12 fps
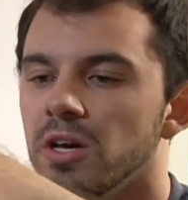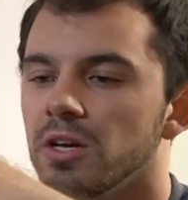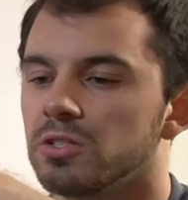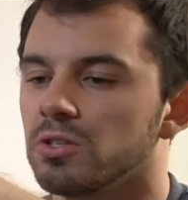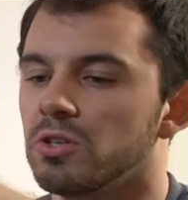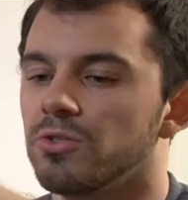
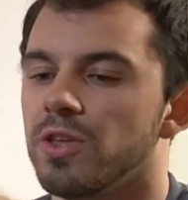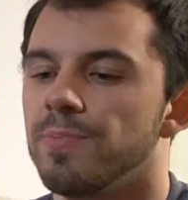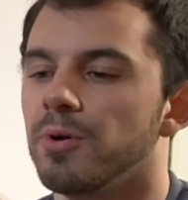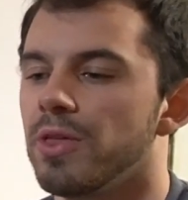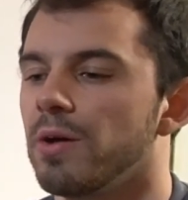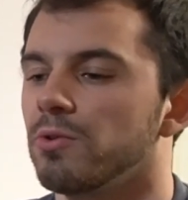It's a little
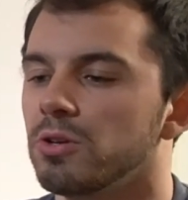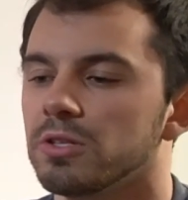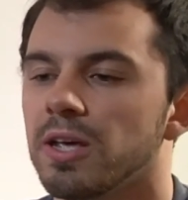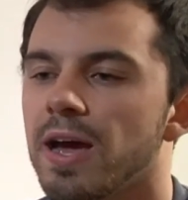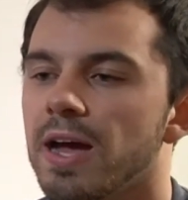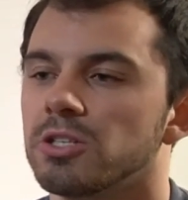nipple that will
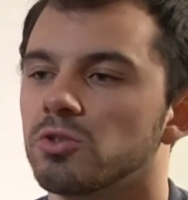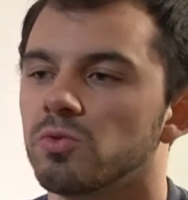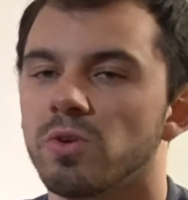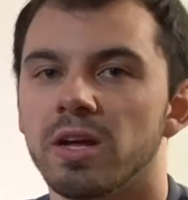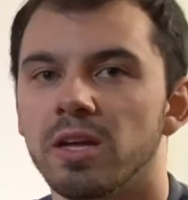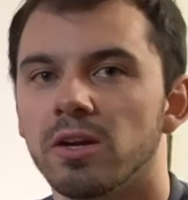attach
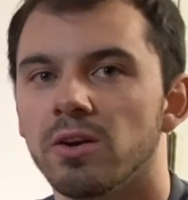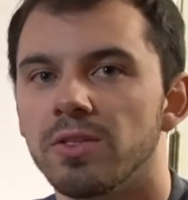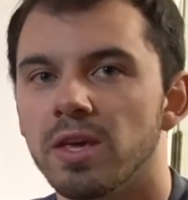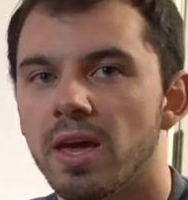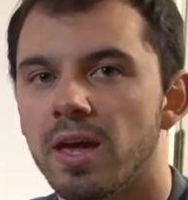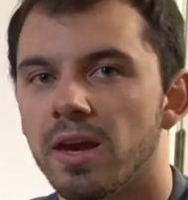right here
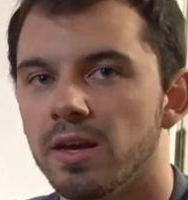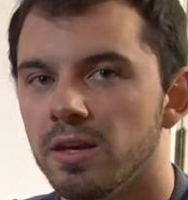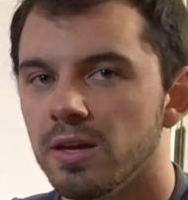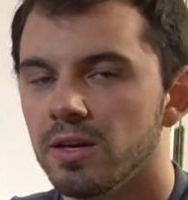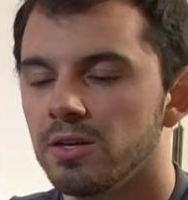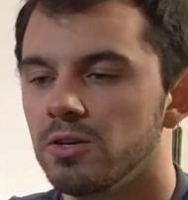on the end
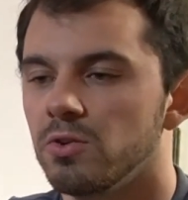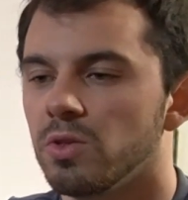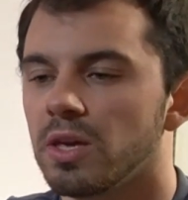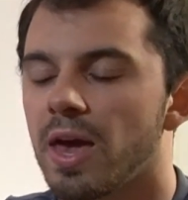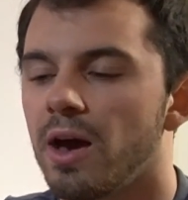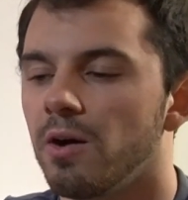to the
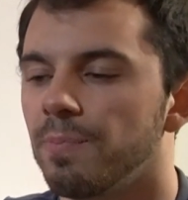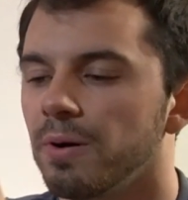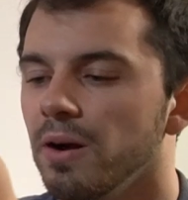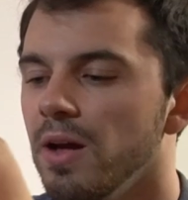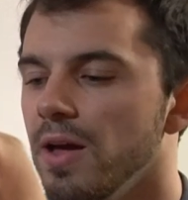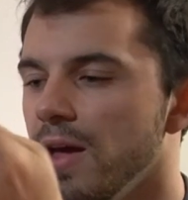caliper,
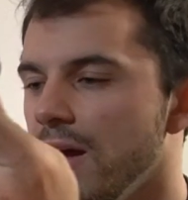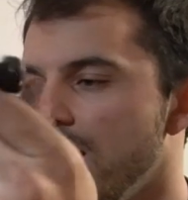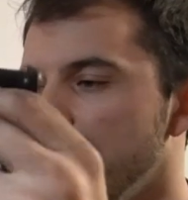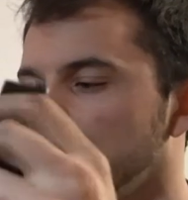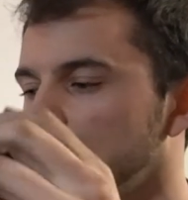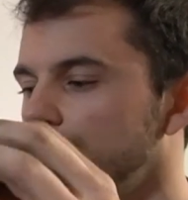and
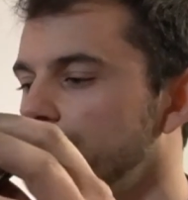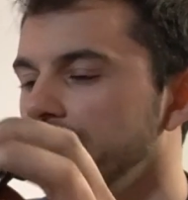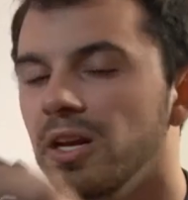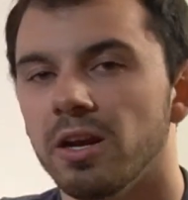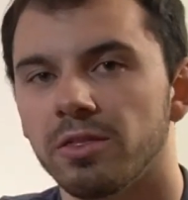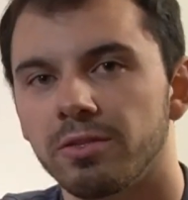it'll just
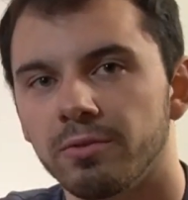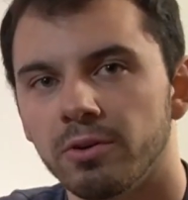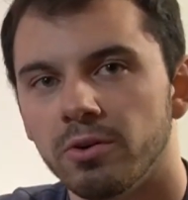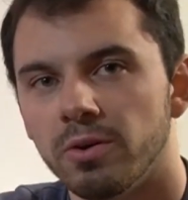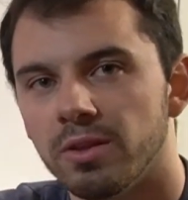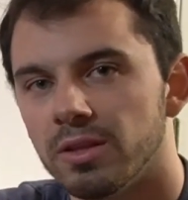bleed
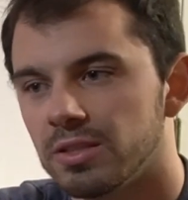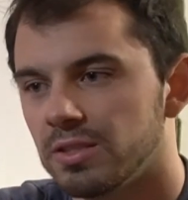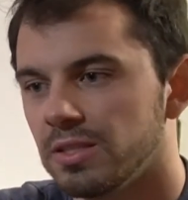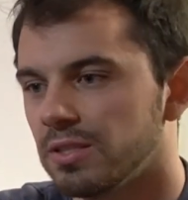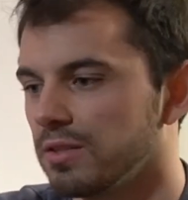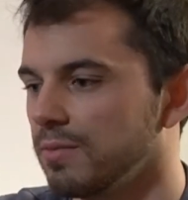through the
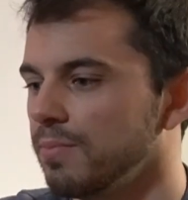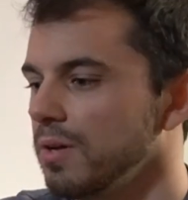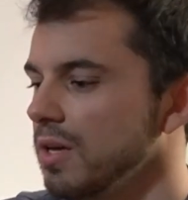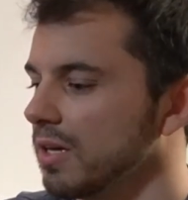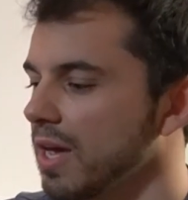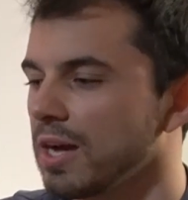system.
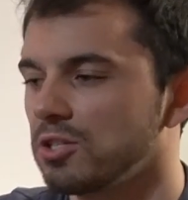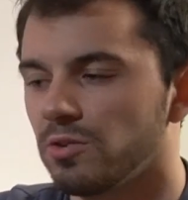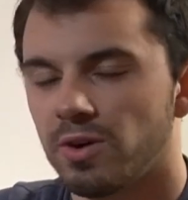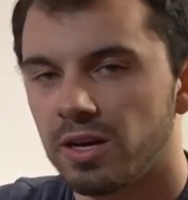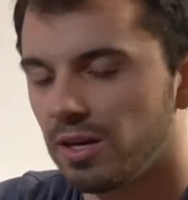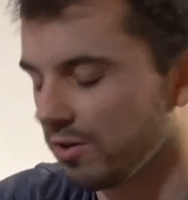Catch it
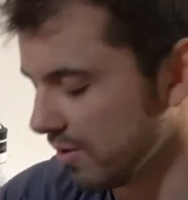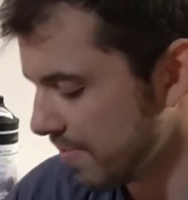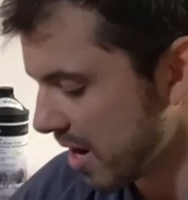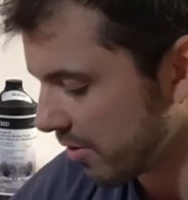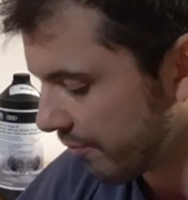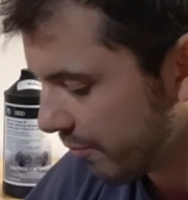right here in the
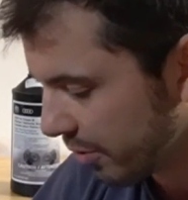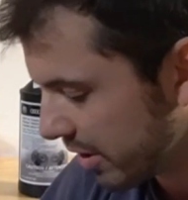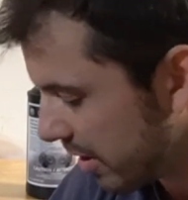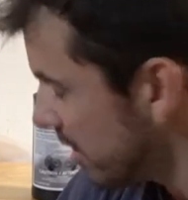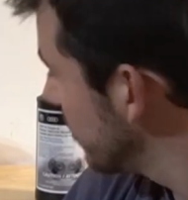bottle for you.